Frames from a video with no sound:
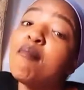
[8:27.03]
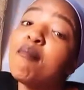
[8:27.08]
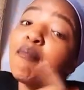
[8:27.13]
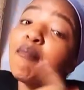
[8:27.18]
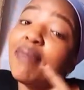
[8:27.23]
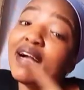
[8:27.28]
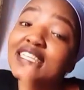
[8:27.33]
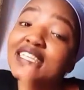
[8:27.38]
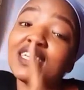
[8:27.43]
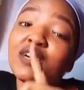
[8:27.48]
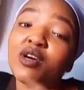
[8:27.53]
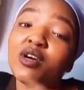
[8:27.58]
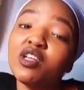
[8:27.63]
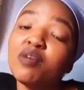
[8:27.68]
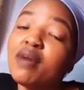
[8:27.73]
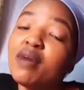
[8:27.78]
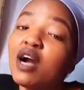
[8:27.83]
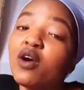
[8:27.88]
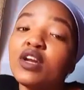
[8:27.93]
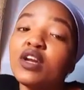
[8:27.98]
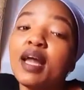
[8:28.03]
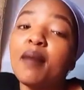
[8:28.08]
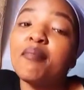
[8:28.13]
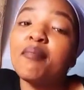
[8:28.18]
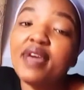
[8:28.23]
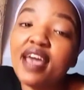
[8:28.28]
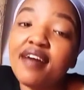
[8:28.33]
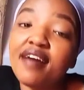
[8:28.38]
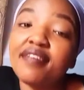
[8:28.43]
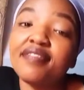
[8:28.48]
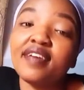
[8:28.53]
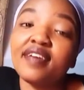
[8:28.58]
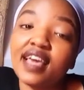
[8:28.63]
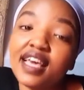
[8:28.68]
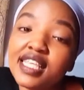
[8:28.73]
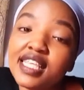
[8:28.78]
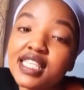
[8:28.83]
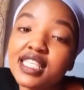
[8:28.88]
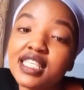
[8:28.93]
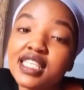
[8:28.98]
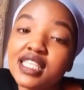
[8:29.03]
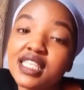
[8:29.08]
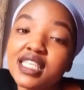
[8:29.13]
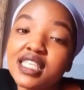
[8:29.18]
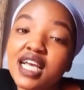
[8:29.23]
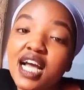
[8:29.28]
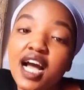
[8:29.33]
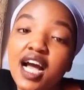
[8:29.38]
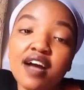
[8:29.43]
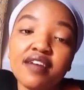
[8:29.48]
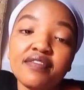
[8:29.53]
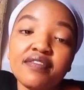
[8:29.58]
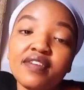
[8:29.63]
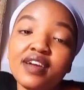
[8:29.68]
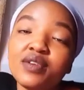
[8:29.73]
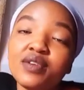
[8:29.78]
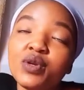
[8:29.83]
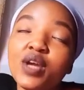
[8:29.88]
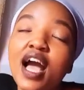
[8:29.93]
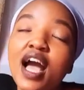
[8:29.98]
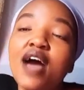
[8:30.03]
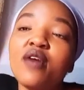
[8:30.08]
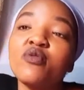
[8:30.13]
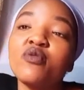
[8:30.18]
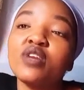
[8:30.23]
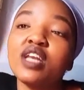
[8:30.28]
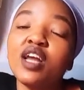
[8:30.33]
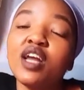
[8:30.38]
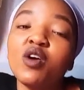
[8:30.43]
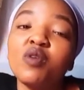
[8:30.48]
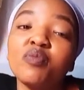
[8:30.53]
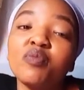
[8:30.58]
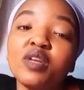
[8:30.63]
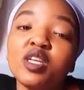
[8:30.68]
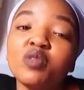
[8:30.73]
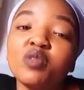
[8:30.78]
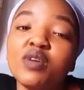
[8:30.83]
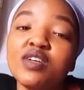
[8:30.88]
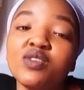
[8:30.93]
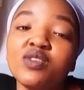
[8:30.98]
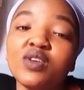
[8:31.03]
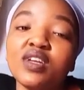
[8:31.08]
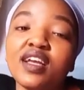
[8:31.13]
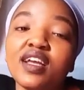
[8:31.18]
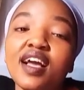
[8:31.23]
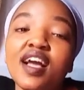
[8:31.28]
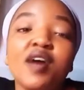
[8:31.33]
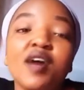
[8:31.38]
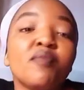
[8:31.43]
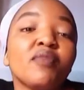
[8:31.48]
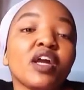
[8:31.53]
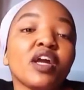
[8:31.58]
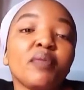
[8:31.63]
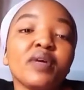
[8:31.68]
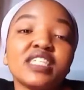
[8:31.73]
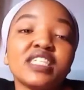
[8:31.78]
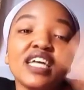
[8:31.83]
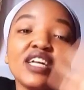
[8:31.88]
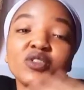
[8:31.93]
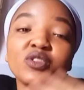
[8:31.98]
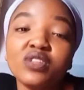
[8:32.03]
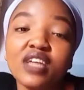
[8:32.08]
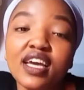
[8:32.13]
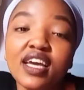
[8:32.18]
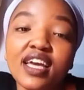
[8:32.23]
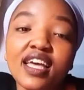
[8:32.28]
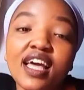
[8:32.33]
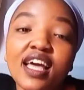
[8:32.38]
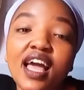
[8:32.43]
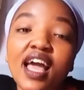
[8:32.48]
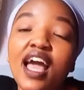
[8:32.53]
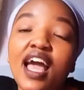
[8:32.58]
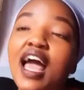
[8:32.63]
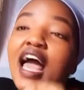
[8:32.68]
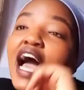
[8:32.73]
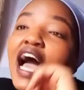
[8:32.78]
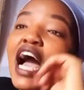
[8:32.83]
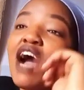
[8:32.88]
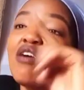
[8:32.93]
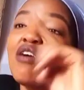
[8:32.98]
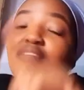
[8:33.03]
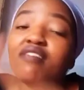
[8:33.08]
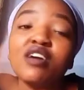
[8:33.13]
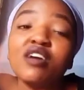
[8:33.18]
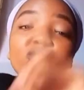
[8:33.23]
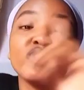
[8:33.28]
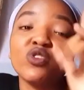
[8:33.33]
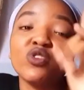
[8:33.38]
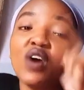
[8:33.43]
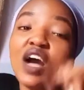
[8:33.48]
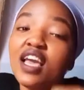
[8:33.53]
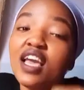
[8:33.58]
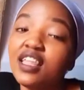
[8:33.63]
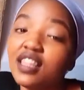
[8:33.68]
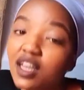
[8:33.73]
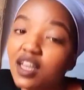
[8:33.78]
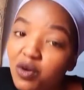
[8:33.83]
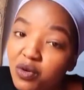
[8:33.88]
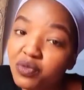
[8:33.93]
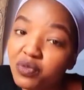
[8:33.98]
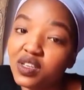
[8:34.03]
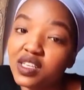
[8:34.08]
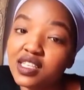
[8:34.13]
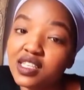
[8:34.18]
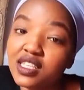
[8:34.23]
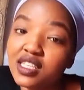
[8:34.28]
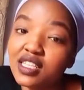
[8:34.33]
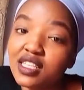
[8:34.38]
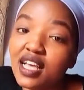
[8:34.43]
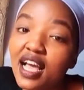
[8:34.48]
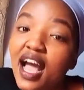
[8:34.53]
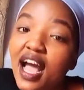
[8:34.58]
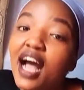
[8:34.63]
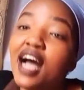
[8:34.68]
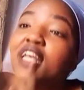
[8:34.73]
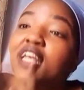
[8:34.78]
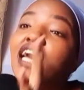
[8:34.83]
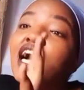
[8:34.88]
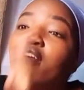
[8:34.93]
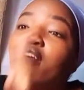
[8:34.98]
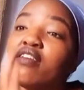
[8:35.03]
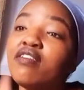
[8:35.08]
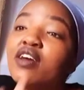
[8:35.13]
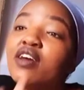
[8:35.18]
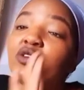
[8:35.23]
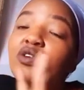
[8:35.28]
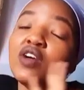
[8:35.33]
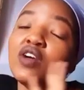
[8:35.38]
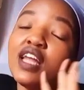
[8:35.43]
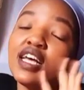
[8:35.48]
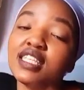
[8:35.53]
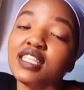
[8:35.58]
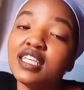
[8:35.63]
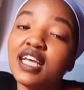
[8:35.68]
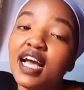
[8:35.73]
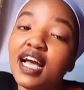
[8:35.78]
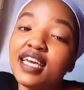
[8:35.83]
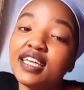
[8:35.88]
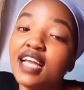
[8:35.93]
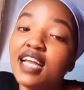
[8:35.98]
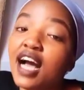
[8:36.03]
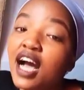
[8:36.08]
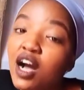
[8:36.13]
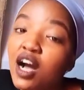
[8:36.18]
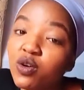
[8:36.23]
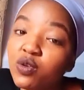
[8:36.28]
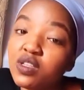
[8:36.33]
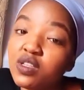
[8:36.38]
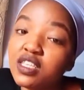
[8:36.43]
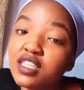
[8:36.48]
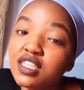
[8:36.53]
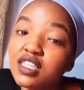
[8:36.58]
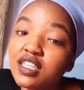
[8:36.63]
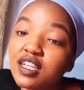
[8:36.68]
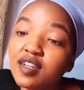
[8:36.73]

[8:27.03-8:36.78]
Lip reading: mpate kwa nyumba ako na bare face, a really complete person. Mkipatana tu na yeye, however you saw her in the office and however you're gonna see her in her house,